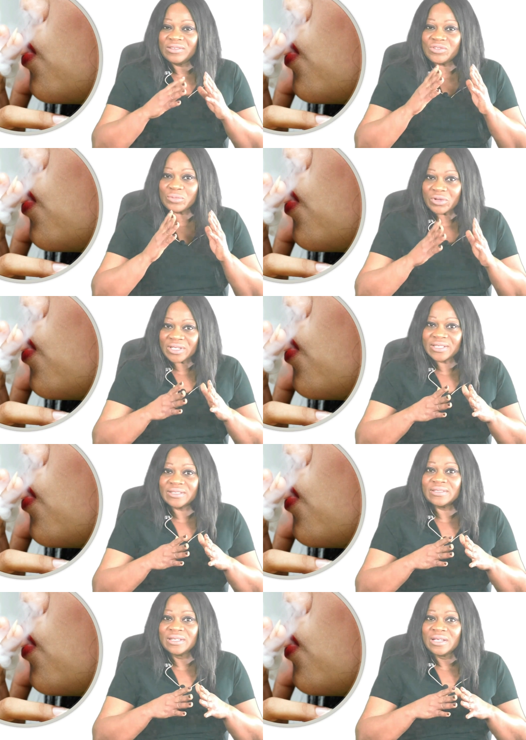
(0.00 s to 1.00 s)

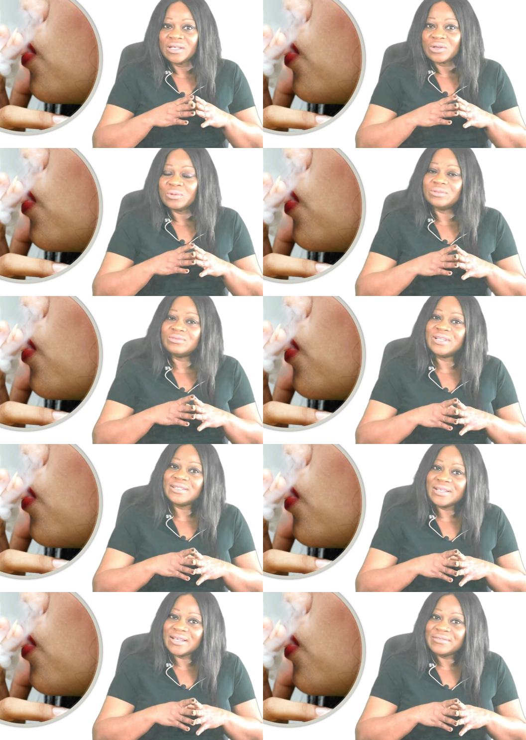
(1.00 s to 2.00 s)
Smoking could
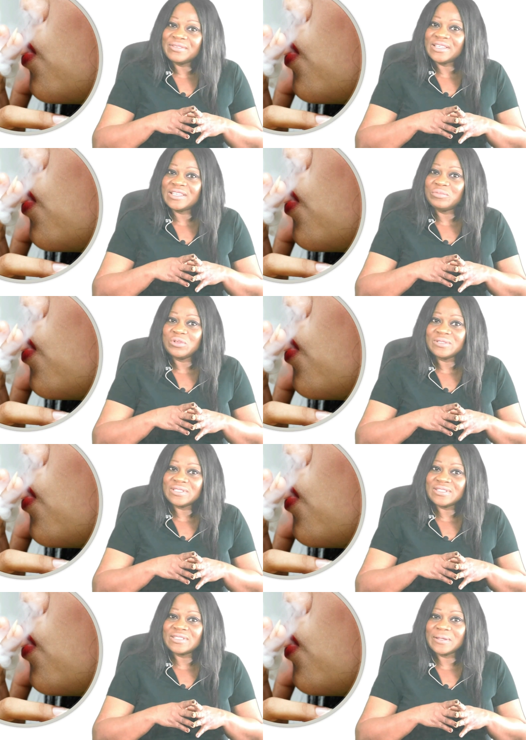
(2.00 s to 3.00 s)
render the immune
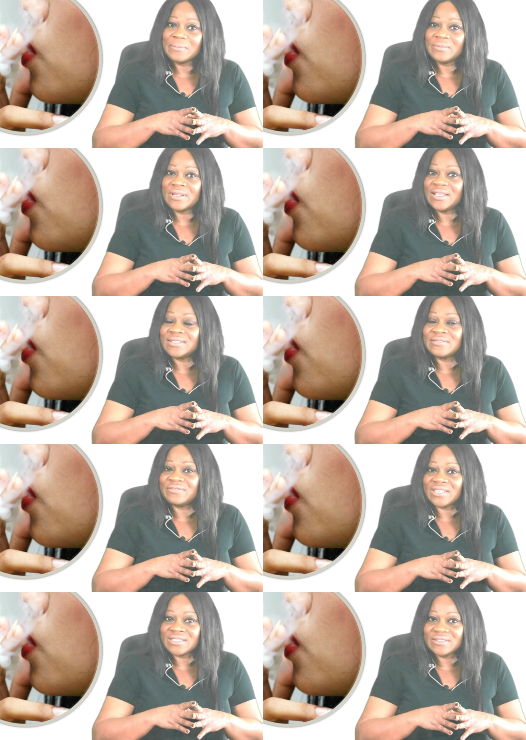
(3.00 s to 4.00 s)
system less
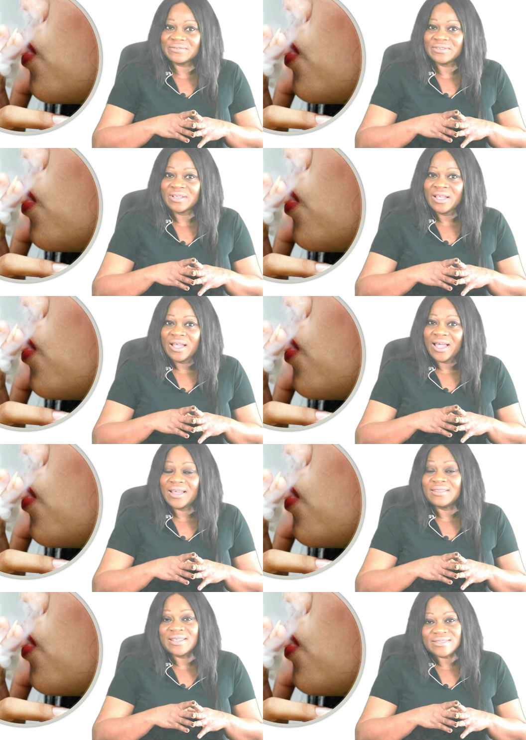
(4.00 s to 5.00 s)
effective
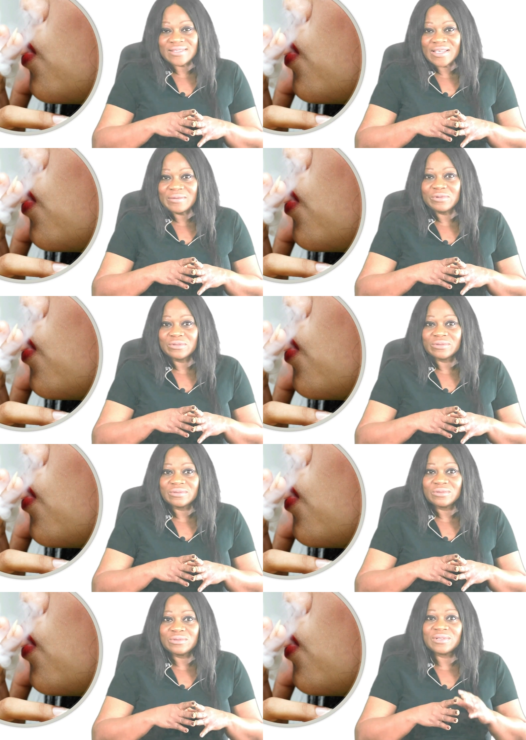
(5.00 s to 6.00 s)
and less able
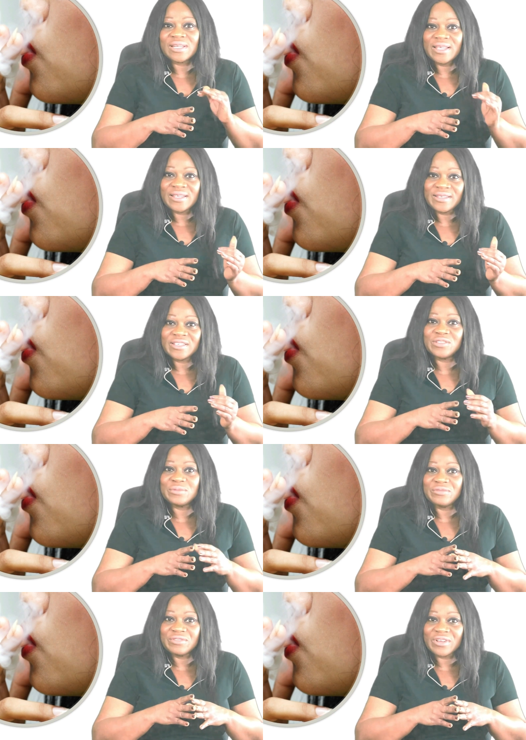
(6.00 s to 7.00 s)
to clear
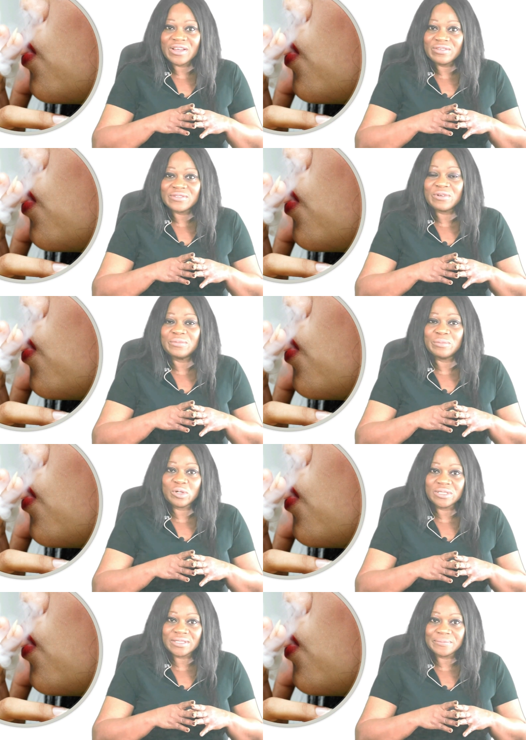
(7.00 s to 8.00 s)
H P V virus from the
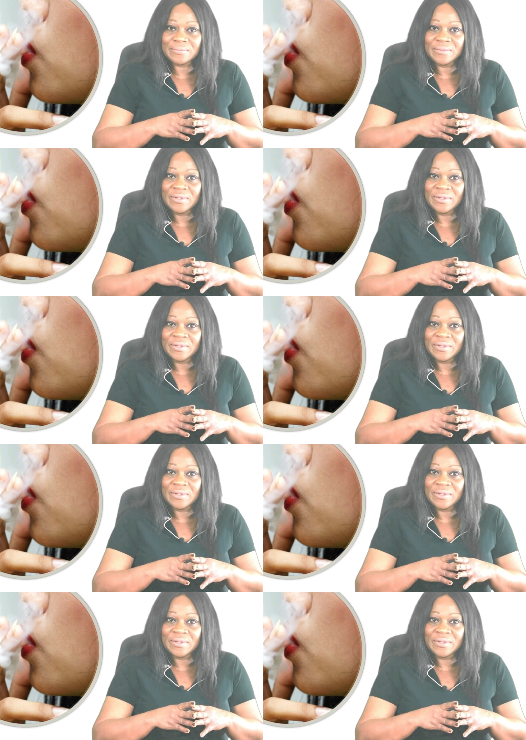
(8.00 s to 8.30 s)
body.